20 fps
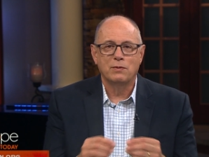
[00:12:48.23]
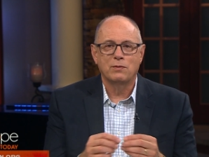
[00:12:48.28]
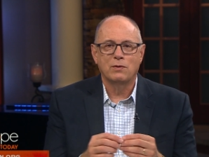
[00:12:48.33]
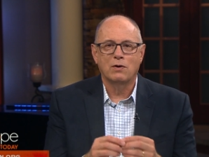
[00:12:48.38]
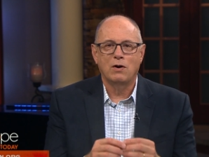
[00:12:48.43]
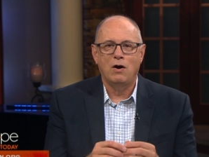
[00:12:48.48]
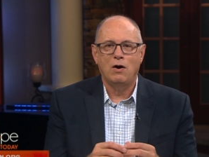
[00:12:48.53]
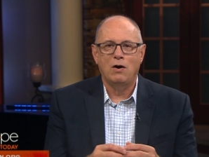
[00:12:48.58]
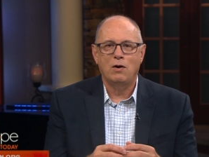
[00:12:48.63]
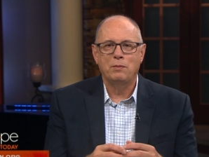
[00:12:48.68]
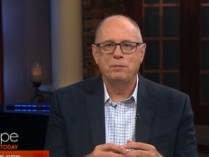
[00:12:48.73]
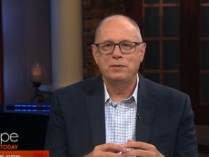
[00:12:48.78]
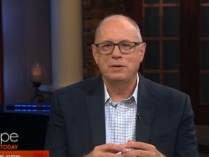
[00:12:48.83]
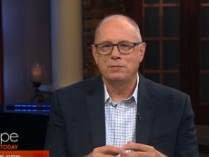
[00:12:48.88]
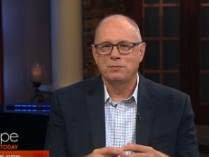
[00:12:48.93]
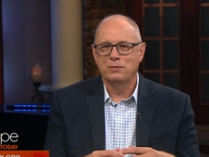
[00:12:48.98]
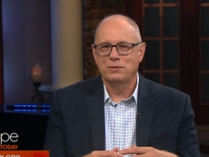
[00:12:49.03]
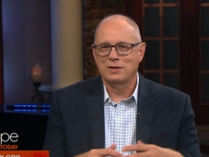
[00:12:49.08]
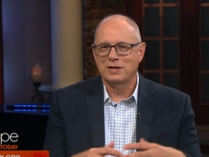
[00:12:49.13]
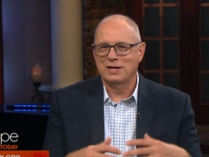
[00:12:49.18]
but we're all
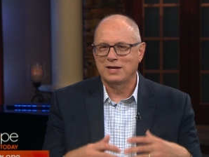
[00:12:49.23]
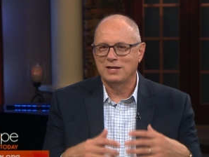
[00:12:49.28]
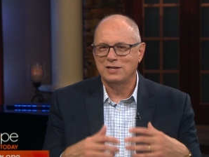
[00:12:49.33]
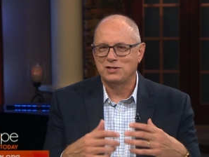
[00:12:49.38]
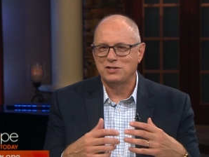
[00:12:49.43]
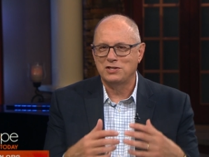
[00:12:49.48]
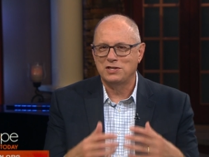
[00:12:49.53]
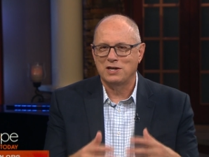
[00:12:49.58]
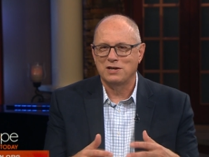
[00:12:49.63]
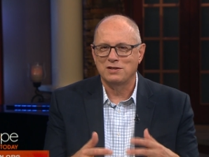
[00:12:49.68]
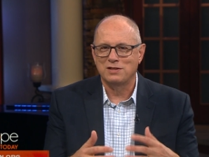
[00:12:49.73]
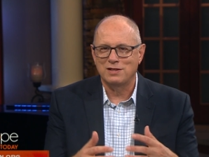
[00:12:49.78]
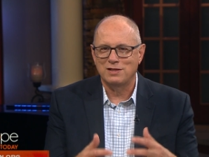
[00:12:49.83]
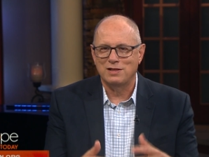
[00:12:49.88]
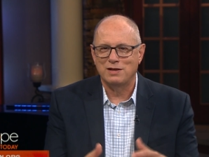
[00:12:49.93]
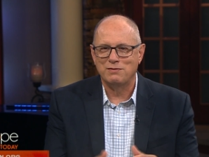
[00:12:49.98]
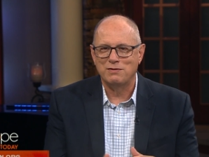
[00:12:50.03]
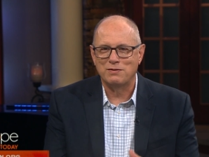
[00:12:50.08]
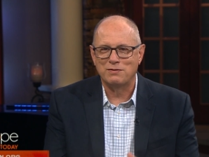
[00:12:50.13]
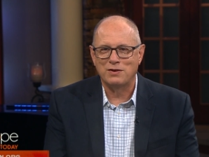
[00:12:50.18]
people that can share the
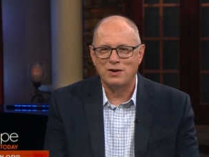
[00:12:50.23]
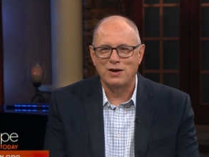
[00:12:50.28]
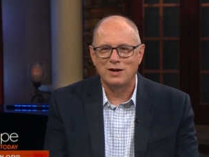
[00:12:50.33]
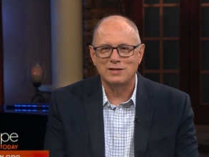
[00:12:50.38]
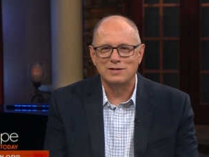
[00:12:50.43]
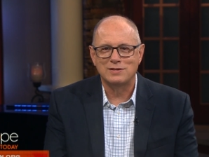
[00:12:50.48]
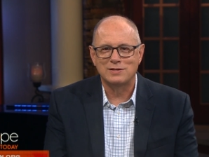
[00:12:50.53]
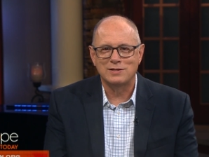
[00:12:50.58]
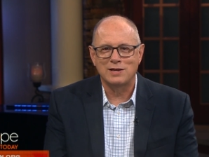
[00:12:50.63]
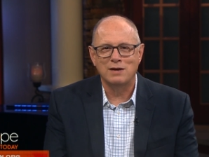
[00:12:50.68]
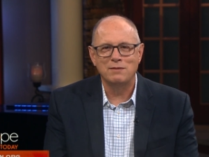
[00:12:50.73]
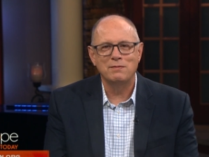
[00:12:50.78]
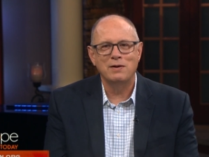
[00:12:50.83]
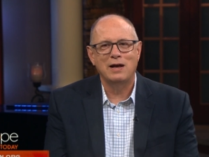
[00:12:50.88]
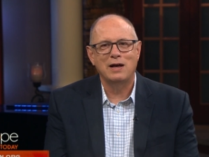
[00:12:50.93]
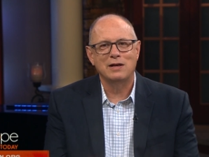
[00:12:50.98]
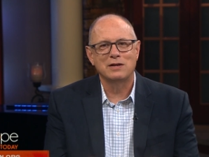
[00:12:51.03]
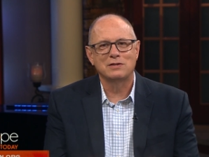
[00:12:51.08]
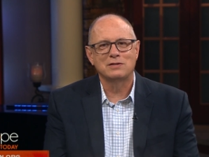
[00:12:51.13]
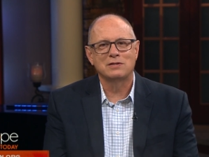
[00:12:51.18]
love of god
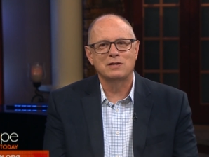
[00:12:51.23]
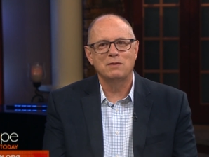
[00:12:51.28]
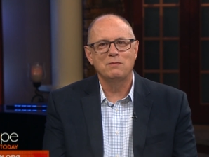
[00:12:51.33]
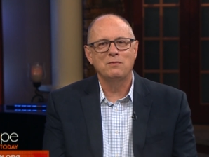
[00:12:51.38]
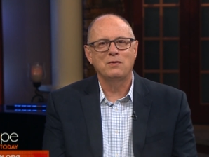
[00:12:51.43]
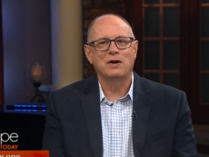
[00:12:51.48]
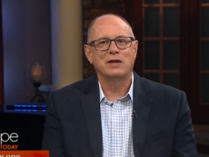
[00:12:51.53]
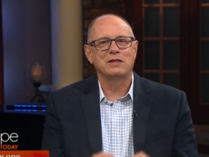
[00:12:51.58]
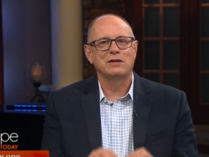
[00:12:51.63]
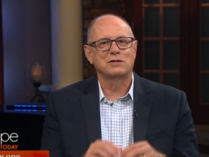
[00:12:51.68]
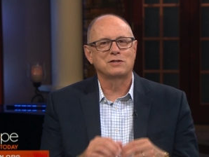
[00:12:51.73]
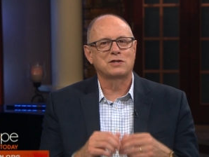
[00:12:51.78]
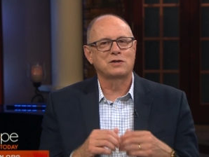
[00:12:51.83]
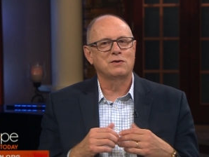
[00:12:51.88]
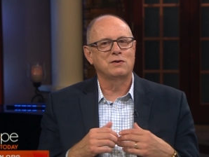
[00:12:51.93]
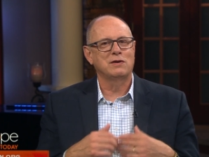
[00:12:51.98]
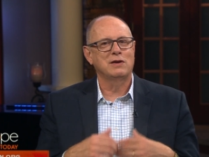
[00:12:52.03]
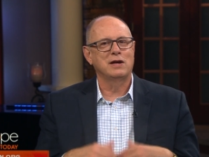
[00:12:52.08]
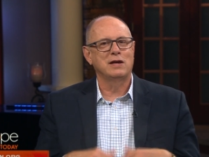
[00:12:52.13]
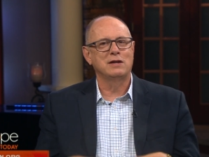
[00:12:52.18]
somehow some way there's
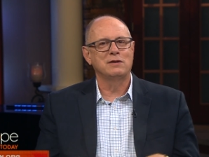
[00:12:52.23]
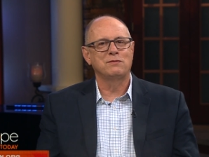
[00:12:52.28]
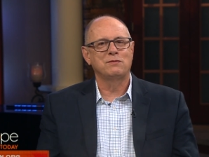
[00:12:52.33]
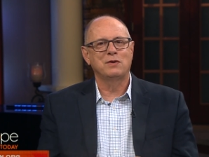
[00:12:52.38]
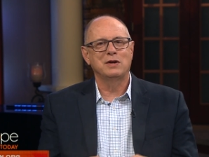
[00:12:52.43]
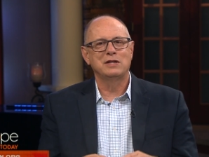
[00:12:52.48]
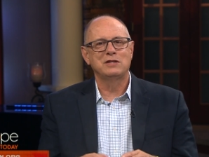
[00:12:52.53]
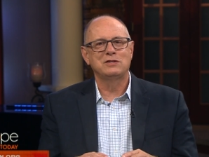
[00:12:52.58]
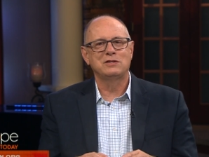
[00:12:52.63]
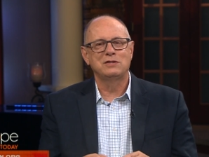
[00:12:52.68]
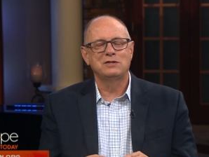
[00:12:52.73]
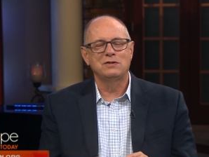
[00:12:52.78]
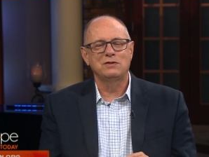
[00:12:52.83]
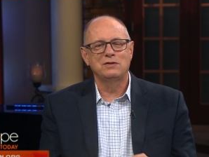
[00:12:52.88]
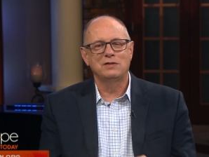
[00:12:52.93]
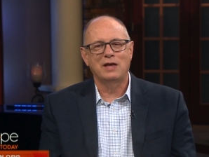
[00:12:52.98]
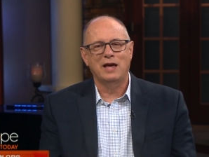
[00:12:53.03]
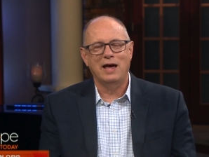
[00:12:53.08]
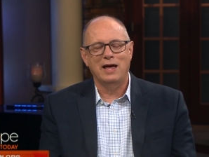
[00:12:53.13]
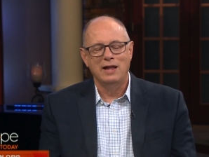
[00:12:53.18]
creative ways to
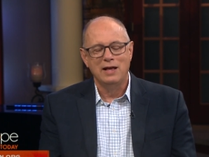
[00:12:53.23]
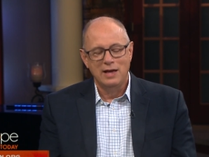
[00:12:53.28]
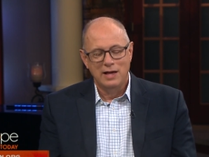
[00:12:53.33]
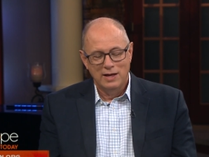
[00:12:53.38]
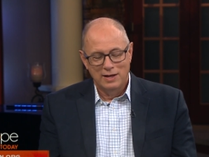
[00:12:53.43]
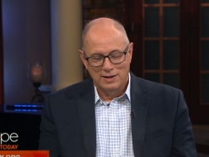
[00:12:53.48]
do that